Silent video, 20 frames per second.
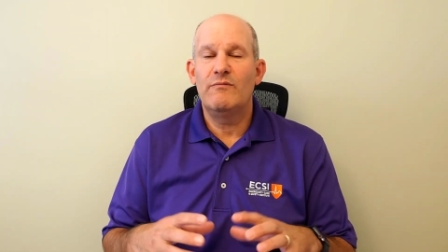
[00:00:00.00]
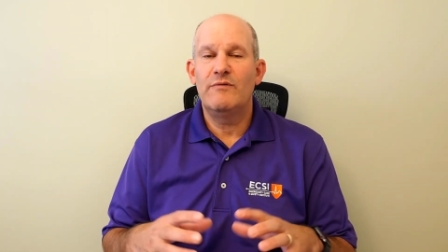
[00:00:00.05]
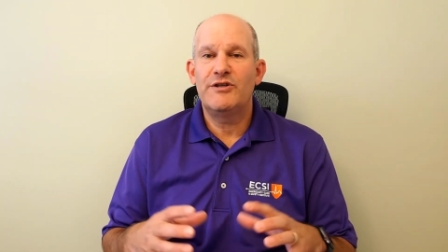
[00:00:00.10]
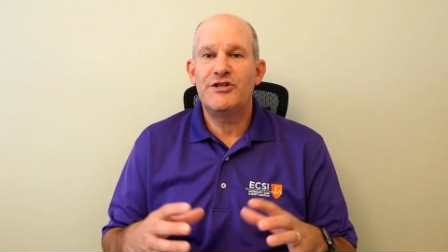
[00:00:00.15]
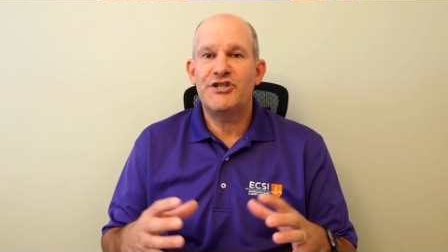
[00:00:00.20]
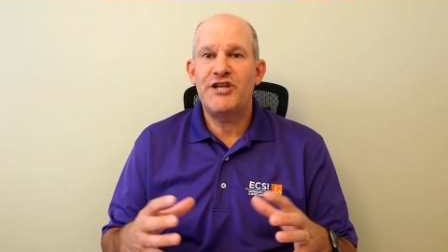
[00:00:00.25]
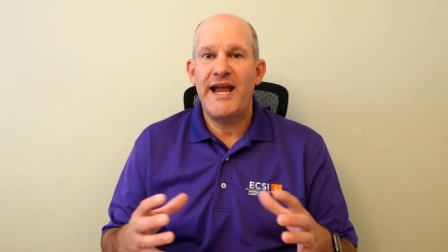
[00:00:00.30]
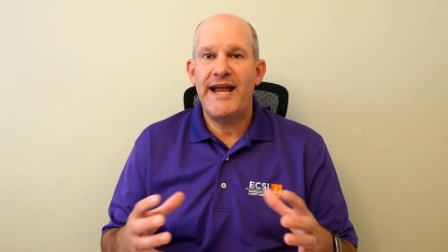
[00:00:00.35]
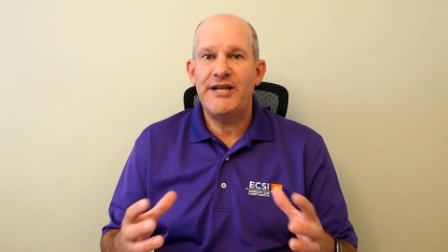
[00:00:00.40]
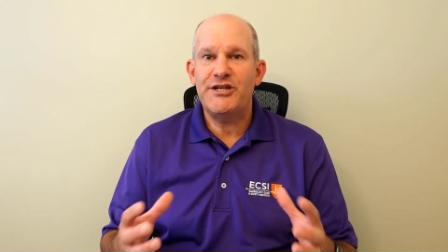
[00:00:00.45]

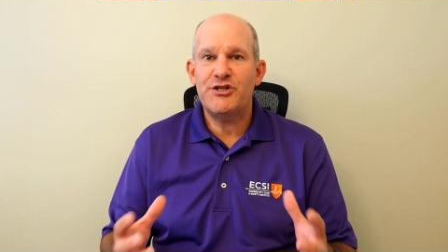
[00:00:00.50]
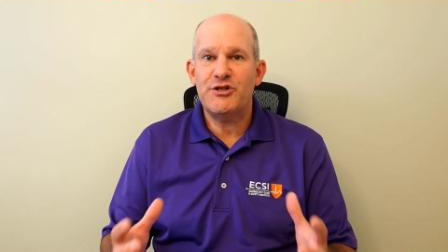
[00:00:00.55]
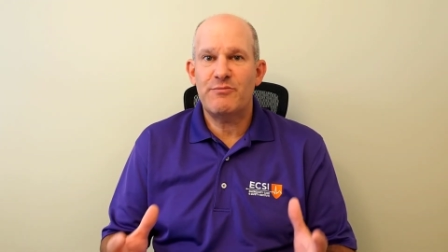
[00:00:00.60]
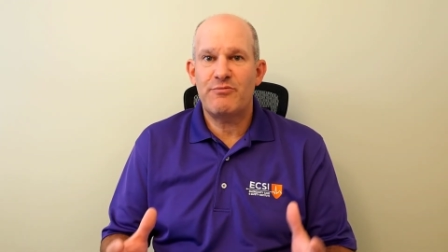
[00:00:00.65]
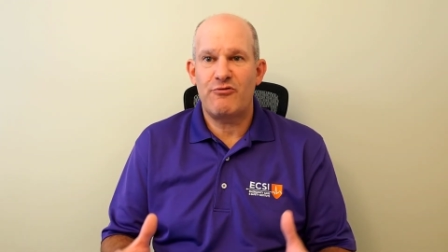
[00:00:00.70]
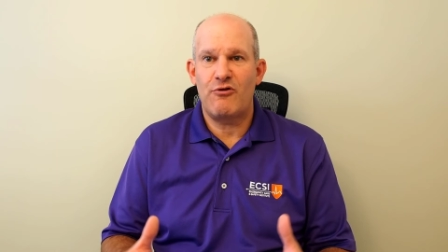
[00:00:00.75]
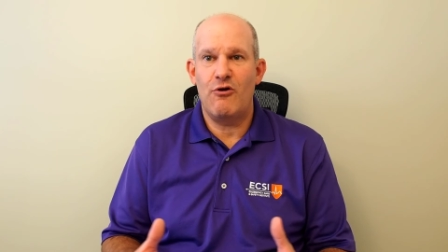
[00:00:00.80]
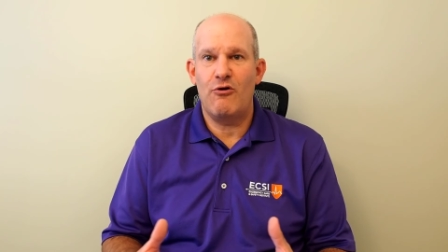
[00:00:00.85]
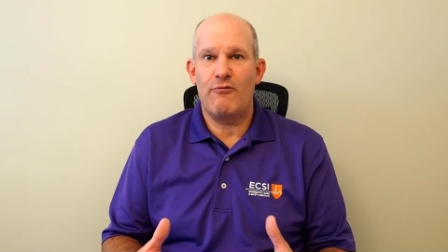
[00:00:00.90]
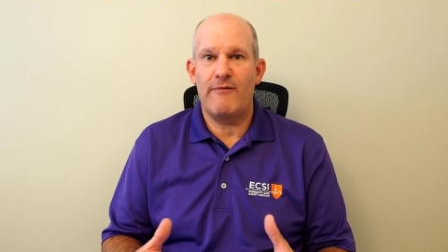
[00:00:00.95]
change your
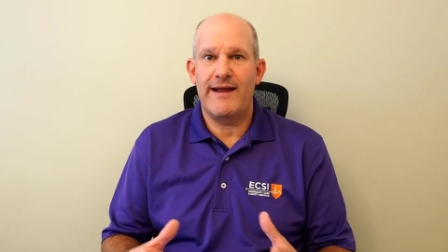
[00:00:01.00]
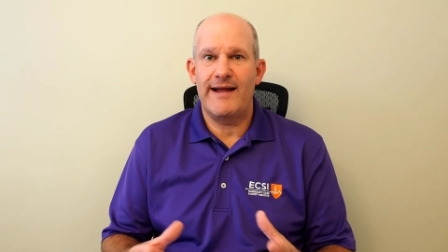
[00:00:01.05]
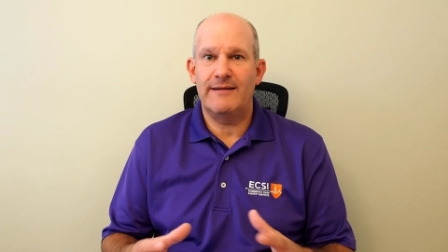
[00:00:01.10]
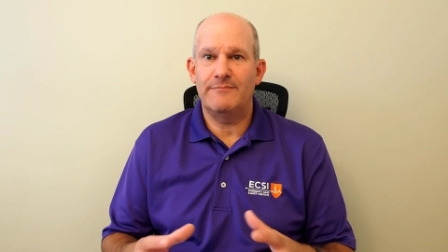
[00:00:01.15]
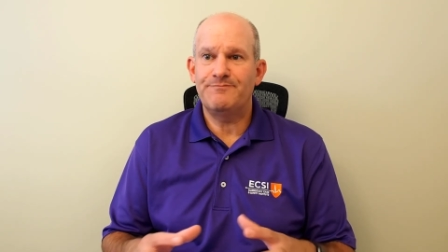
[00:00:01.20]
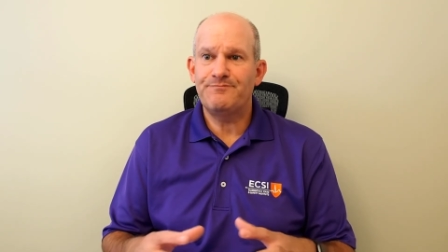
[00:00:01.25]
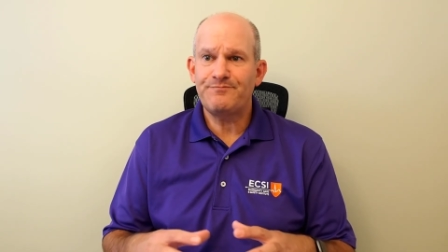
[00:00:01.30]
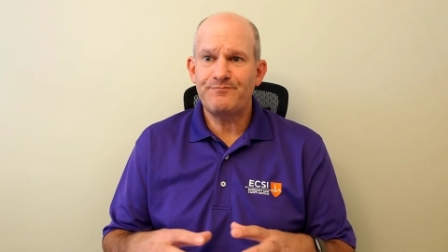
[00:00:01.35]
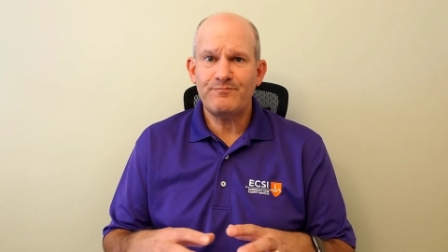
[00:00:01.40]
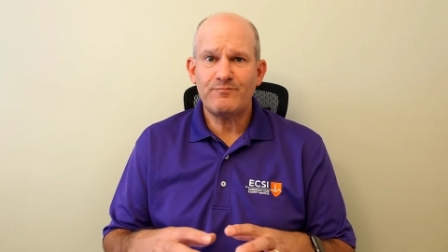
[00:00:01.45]

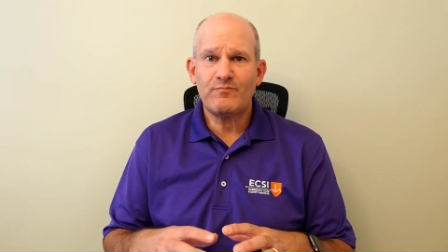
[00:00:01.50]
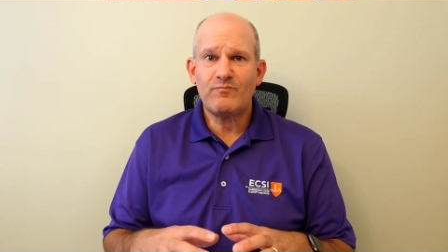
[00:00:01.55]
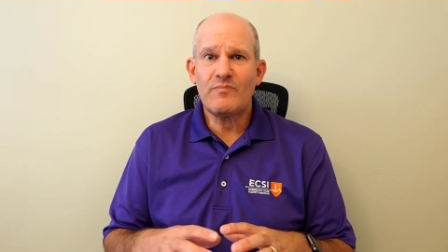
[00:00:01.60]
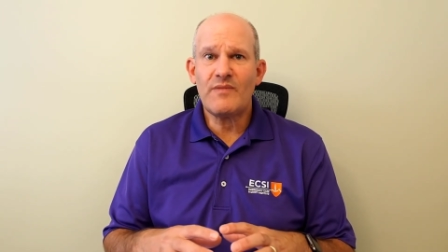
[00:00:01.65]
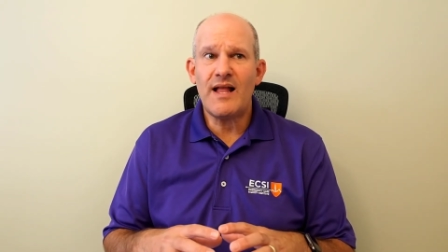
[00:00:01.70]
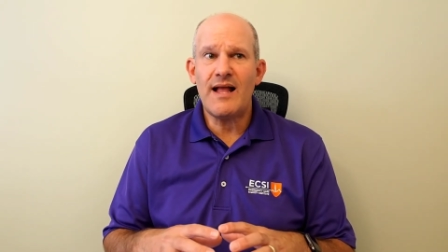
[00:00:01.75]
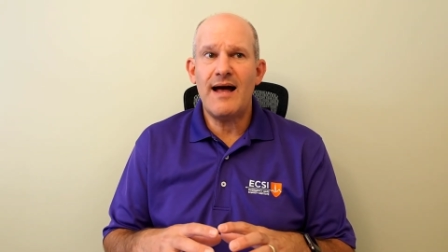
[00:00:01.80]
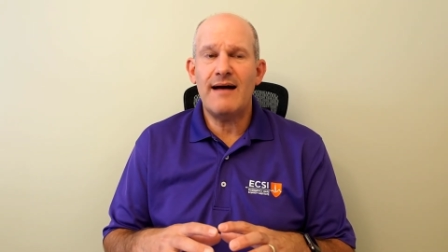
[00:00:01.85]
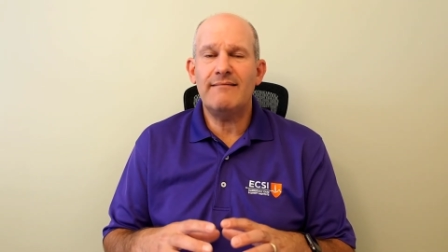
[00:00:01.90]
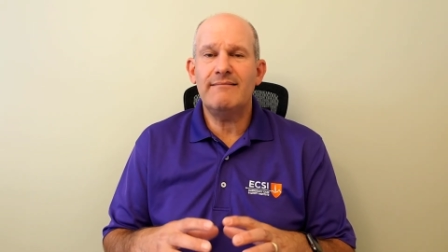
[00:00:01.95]
program,
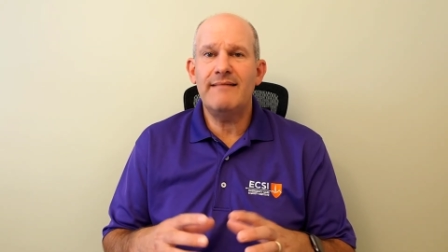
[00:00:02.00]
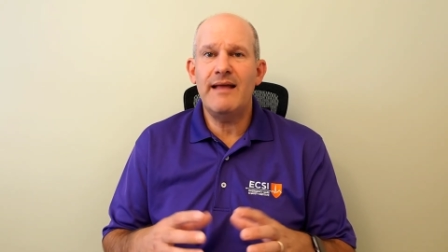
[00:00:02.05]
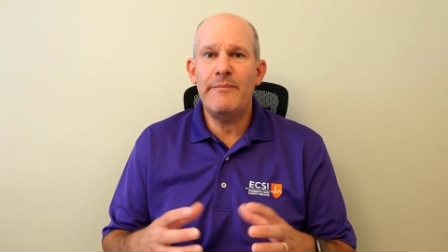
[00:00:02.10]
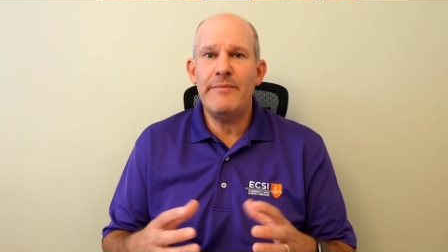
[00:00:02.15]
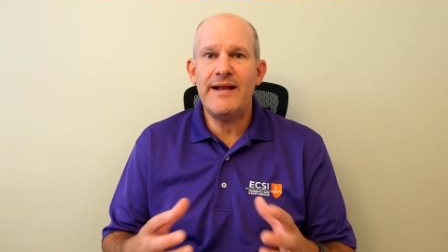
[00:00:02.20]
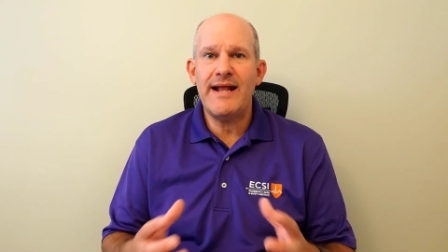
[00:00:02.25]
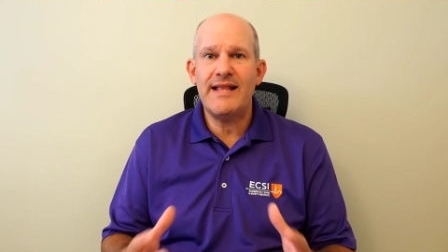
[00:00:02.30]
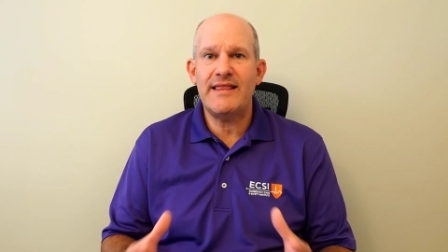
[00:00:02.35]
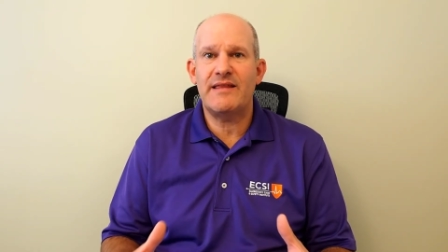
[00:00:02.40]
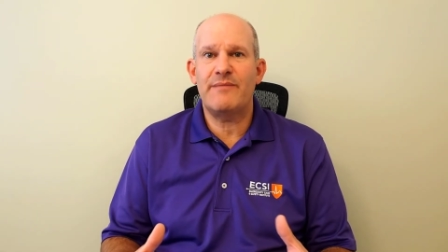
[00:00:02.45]

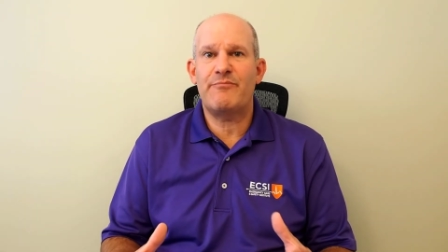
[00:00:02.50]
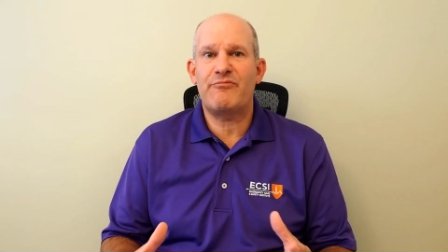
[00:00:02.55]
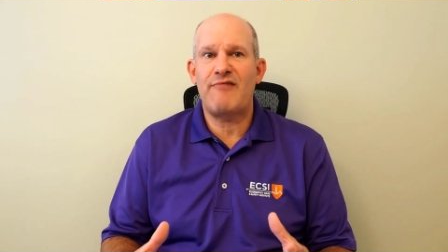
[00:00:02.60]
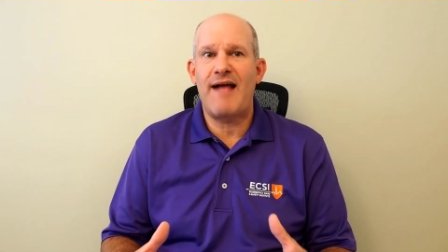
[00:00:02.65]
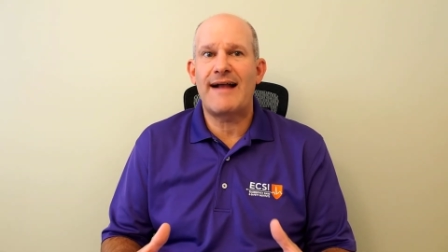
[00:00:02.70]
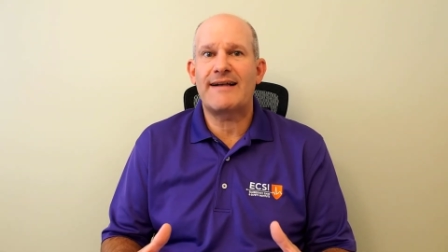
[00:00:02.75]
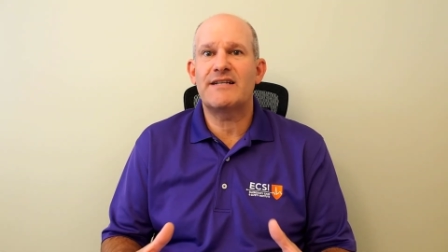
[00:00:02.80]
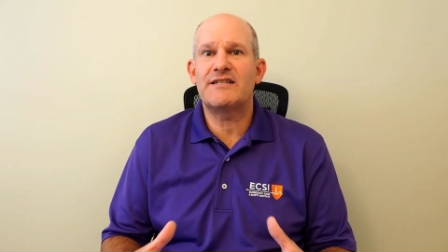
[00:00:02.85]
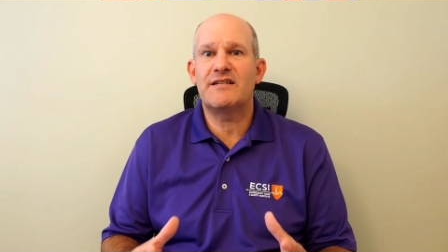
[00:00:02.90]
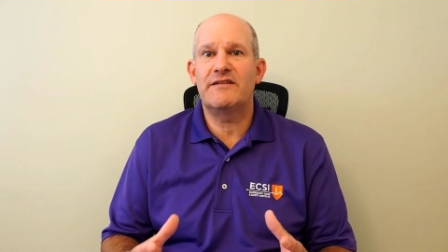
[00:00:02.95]
eliminate the
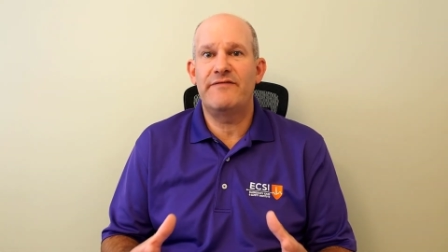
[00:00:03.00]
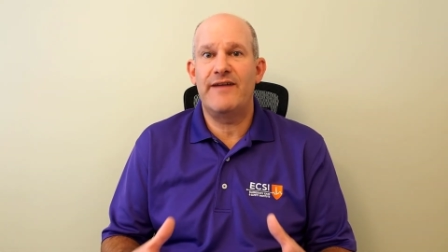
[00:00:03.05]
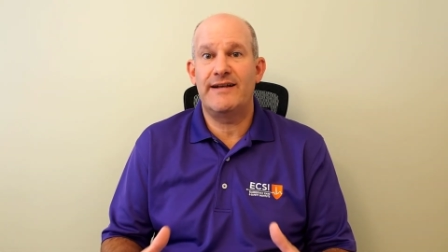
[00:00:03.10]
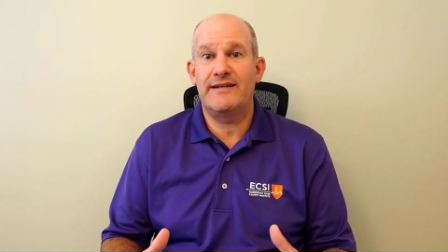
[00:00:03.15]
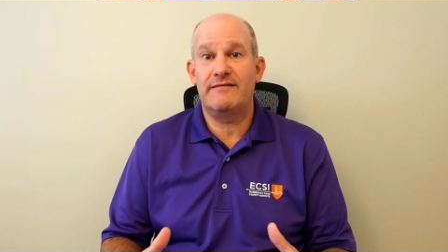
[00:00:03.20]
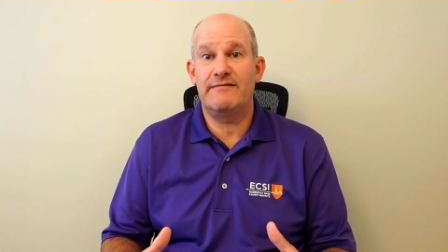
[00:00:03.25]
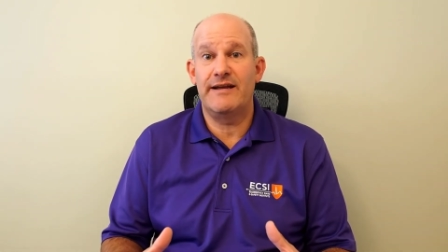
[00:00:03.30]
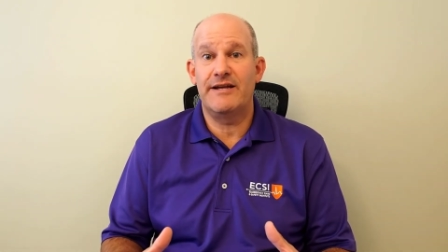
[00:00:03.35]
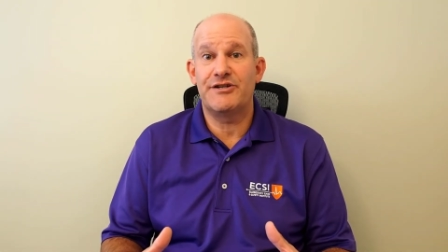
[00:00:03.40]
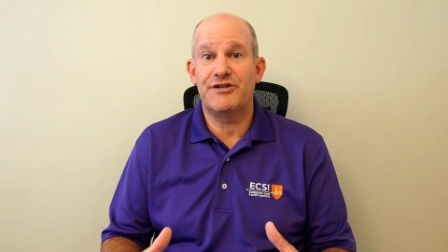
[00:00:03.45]
practice of
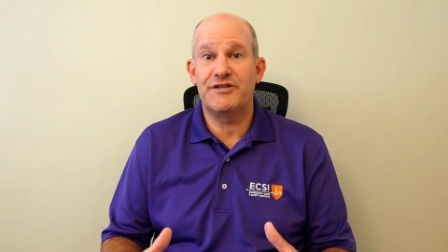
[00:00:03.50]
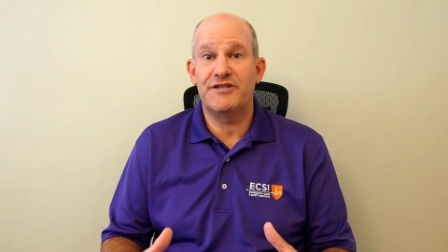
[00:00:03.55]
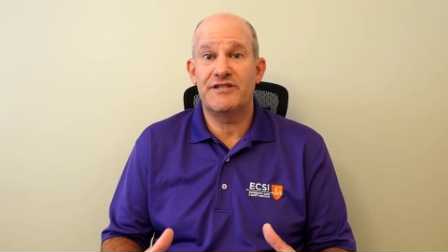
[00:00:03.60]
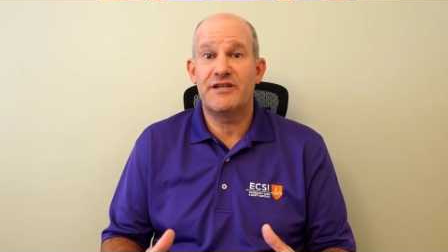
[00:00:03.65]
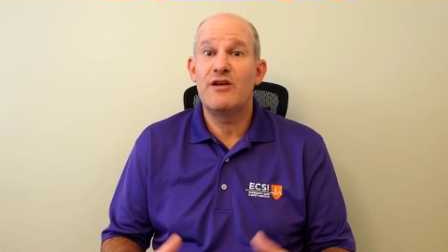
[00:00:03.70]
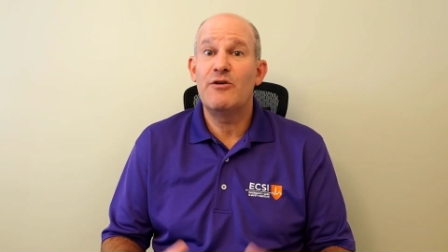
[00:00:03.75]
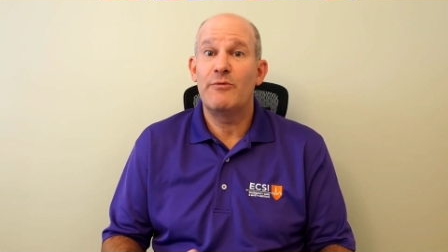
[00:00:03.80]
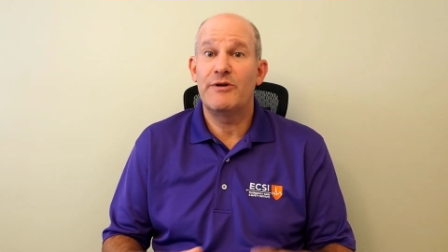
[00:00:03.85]
ventilations,